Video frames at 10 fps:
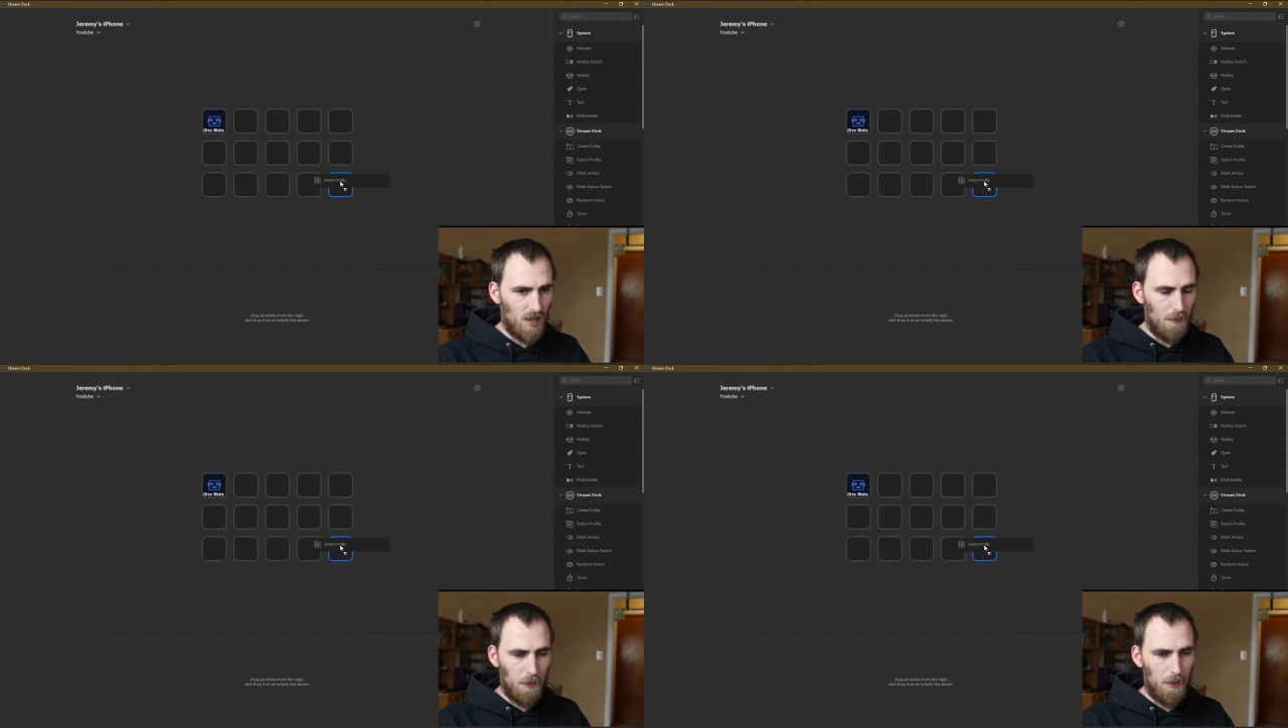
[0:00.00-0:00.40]

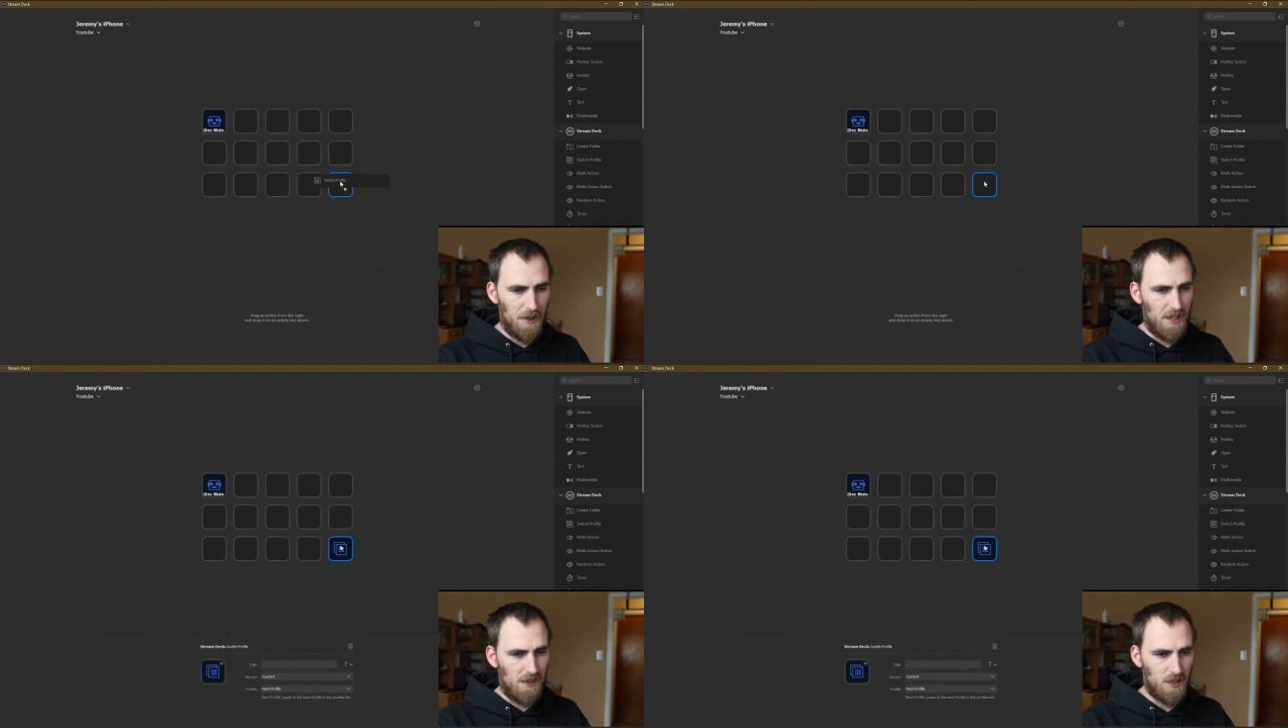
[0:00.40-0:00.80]
I'm going to put
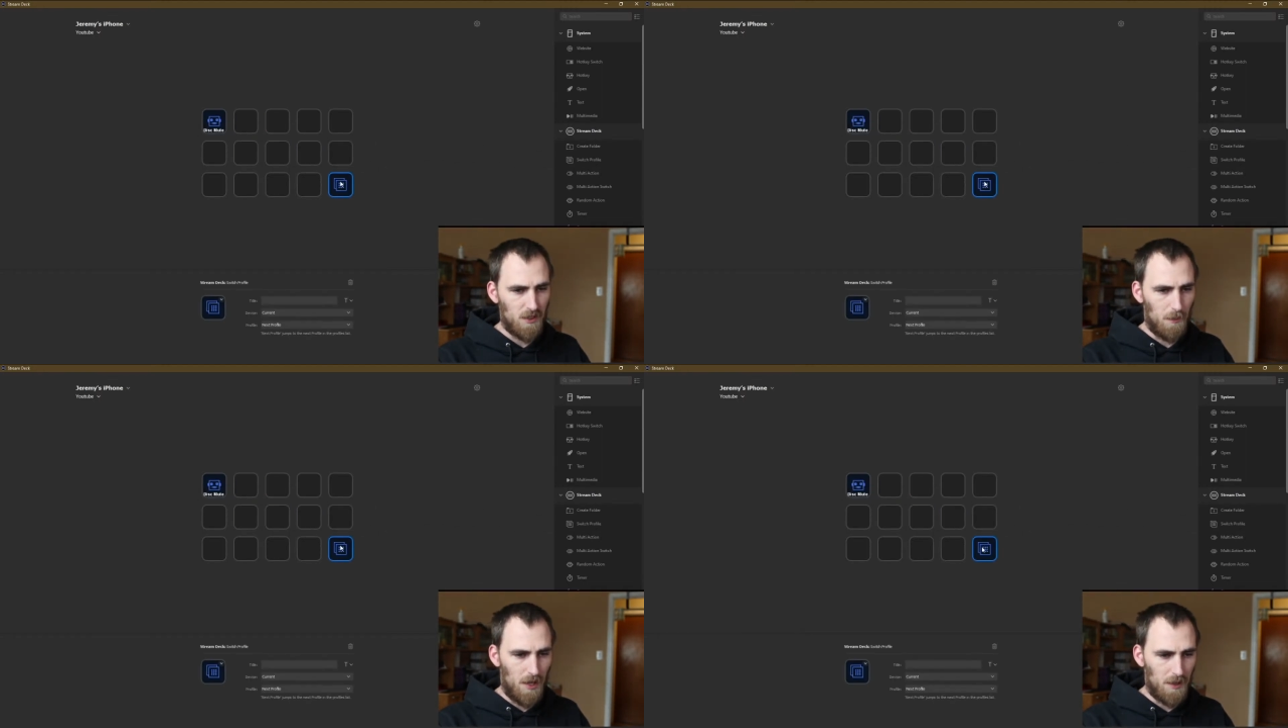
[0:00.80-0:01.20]
it down here in
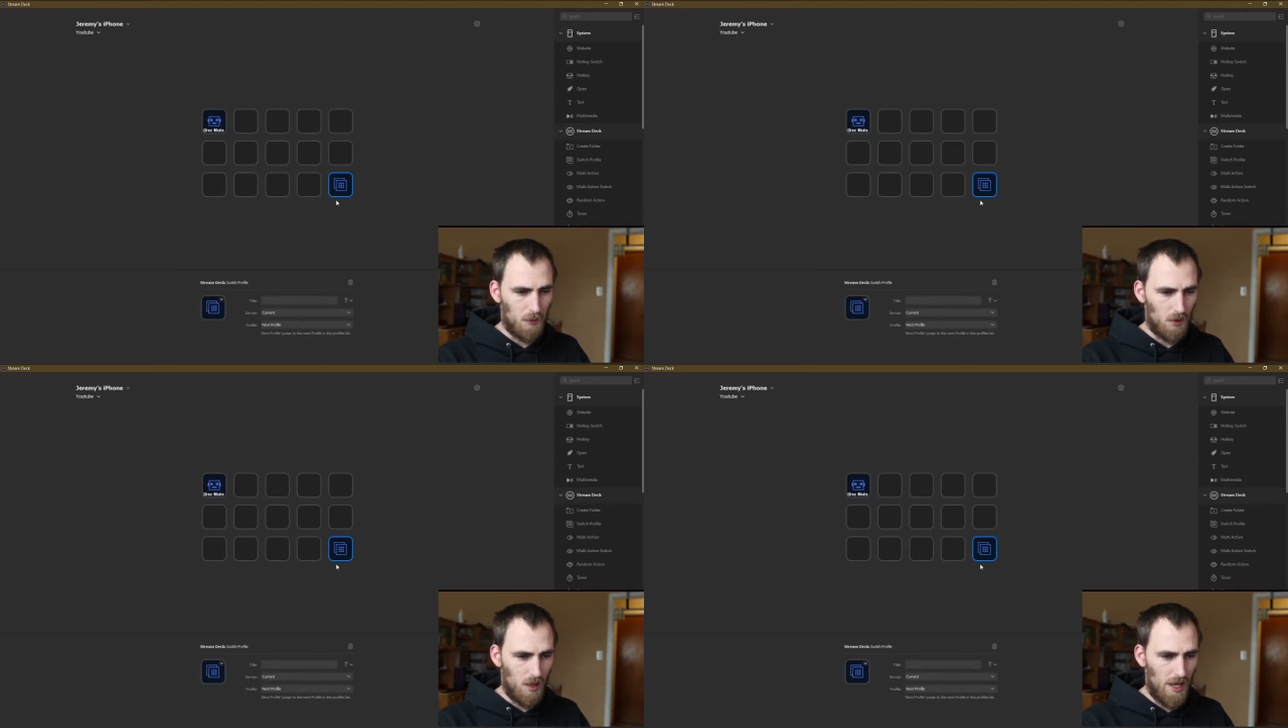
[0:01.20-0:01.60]
the
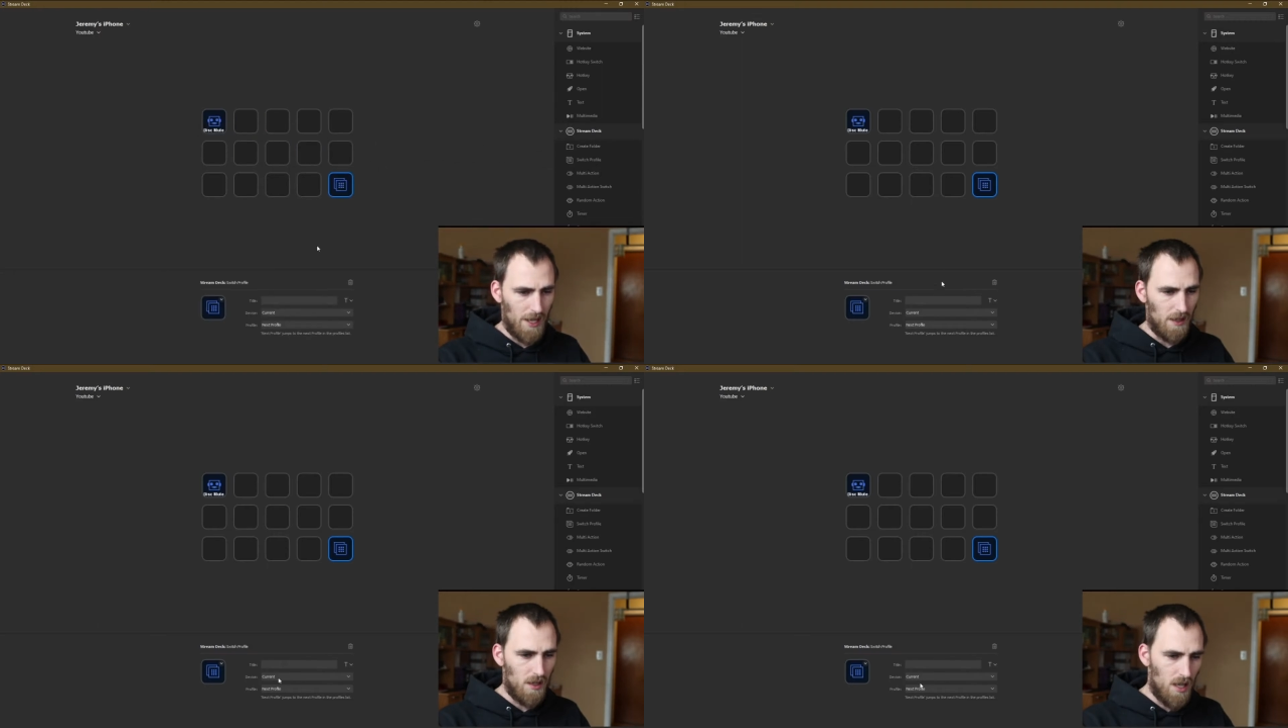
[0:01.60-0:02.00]
bottom right.